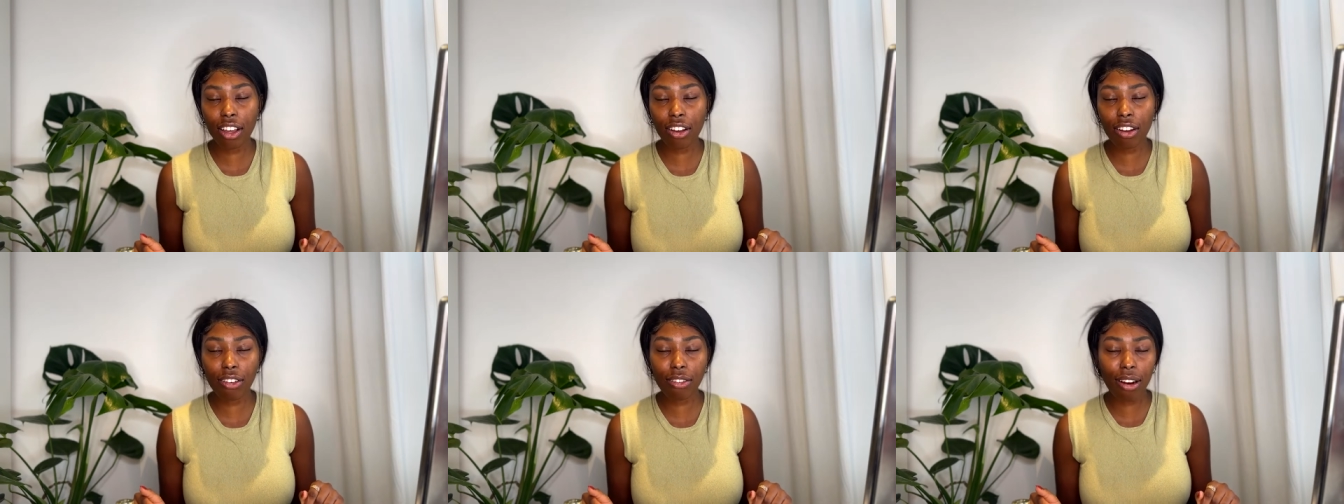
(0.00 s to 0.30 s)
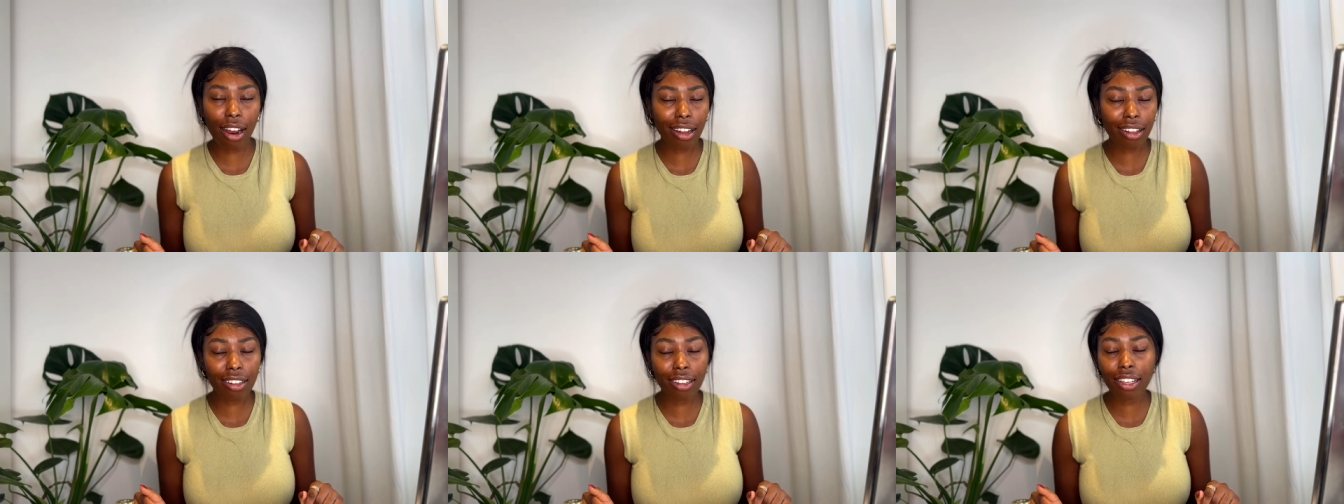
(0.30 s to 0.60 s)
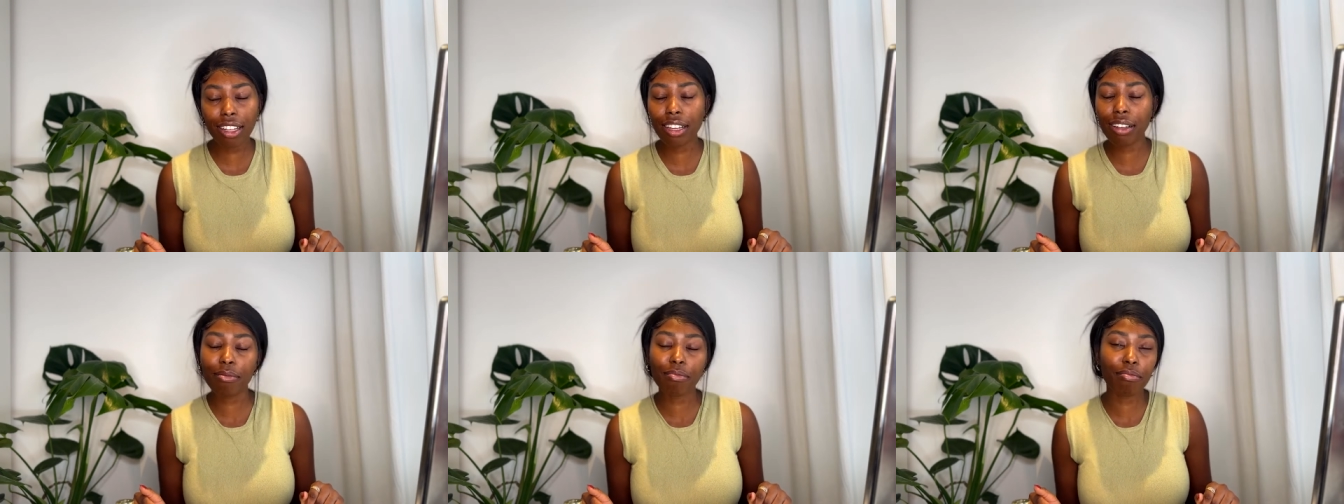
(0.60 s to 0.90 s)

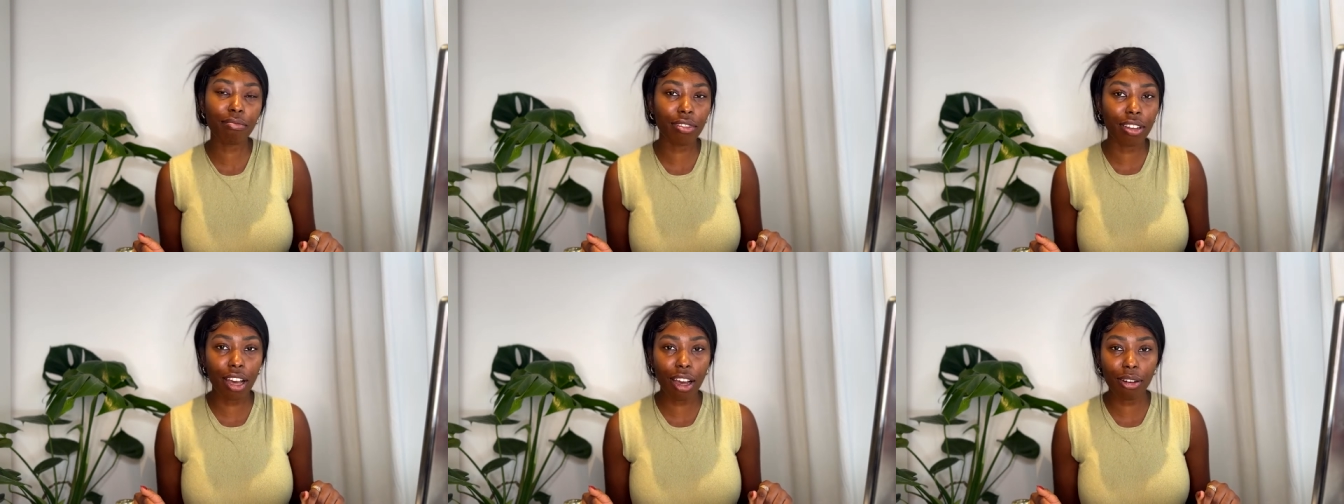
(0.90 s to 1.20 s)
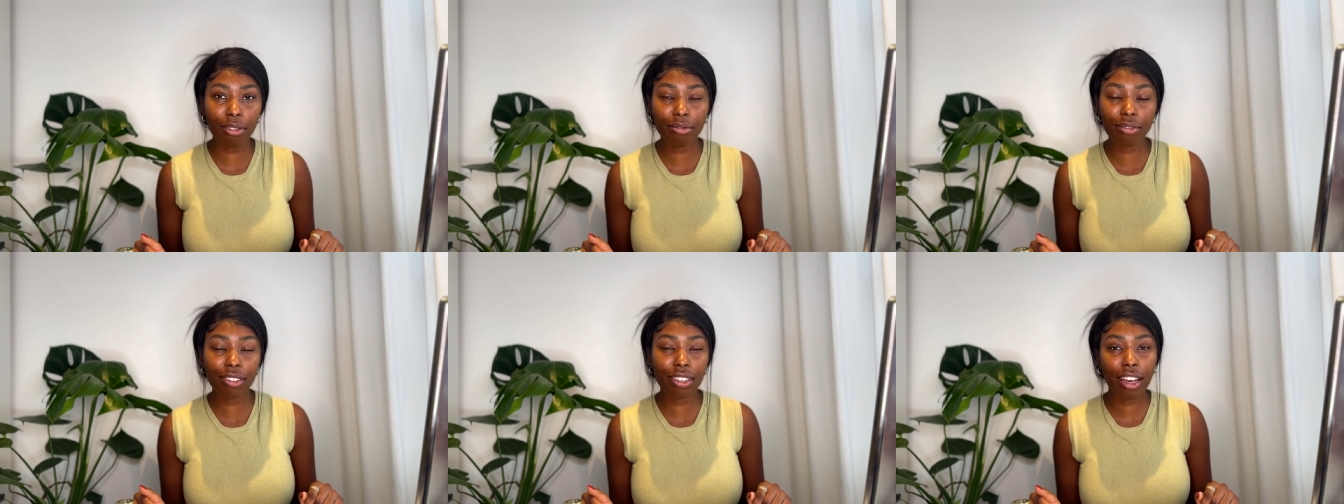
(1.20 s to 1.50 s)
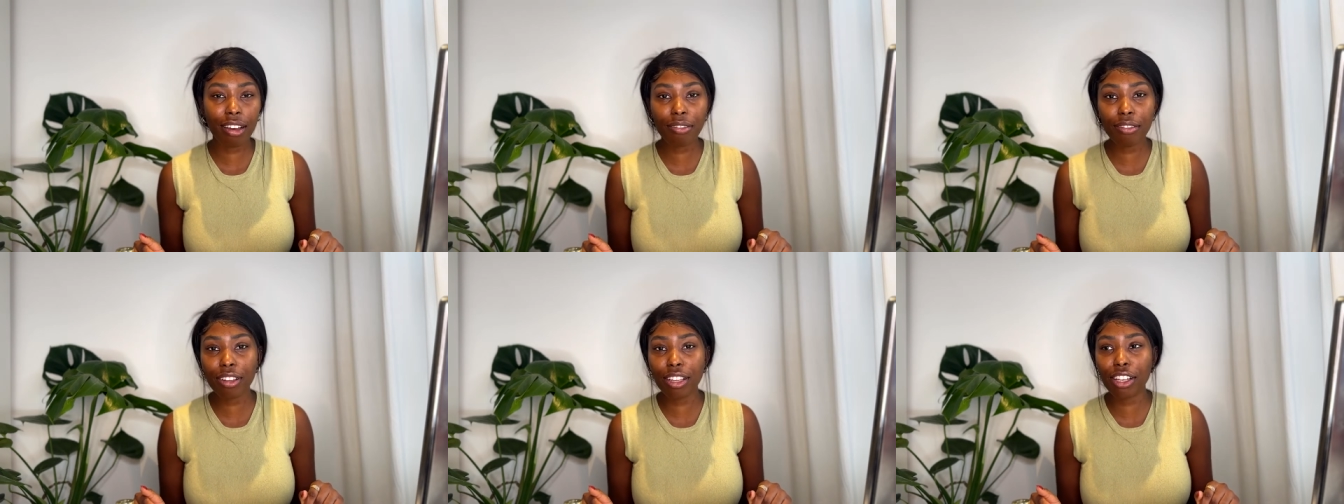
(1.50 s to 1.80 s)
correctly? No,
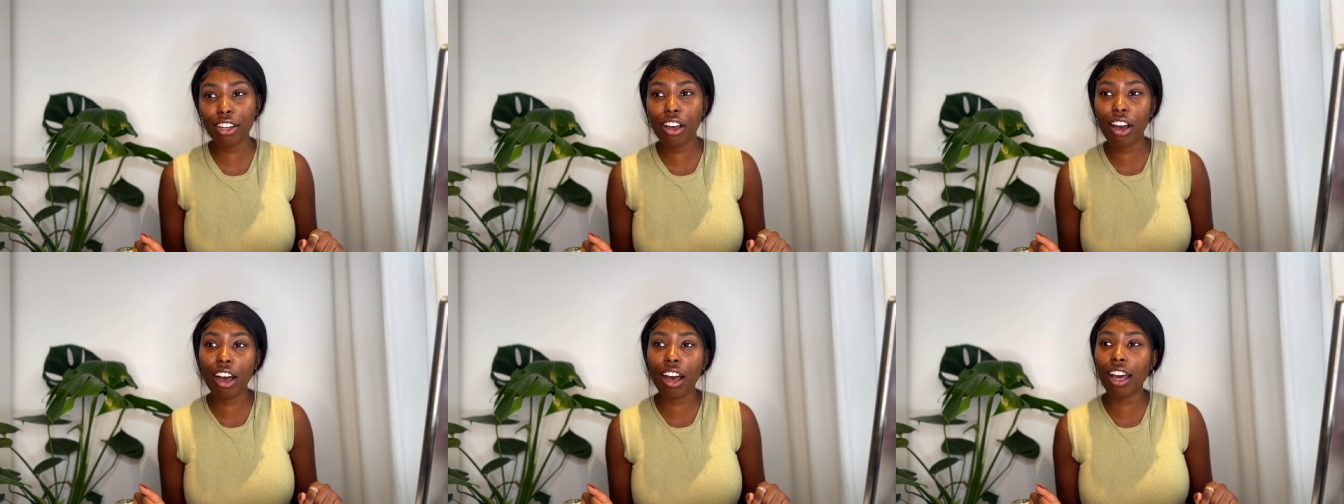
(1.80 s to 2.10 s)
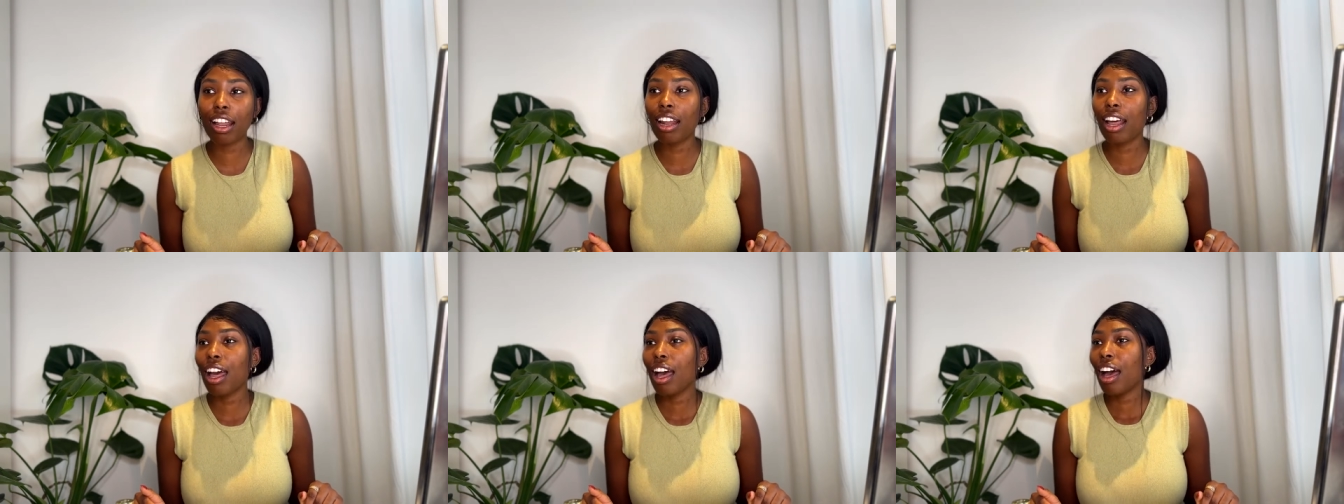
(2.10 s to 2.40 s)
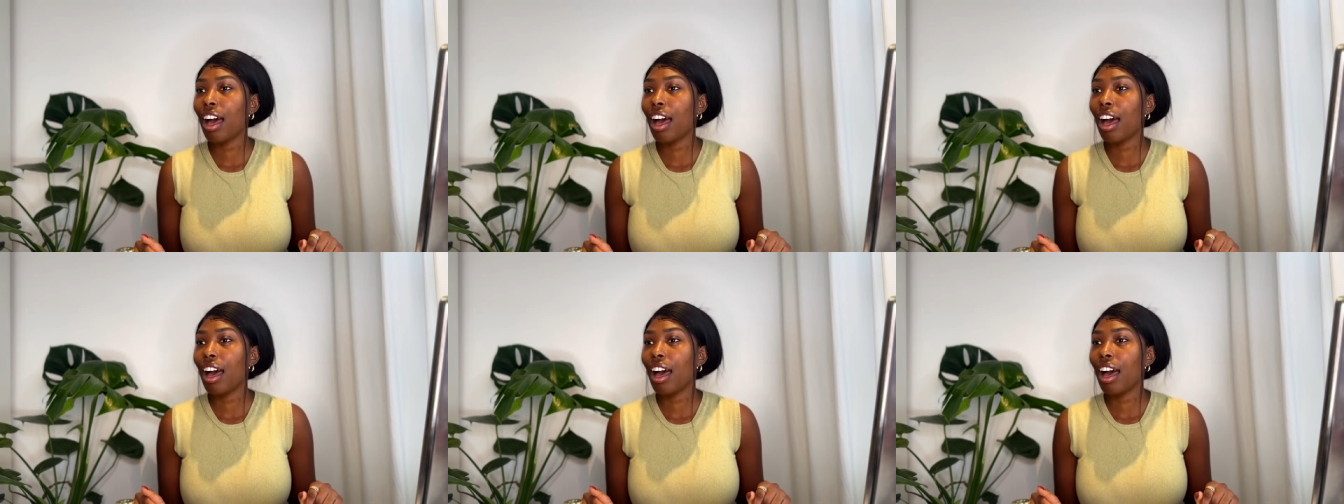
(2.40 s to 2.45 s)
definitely not.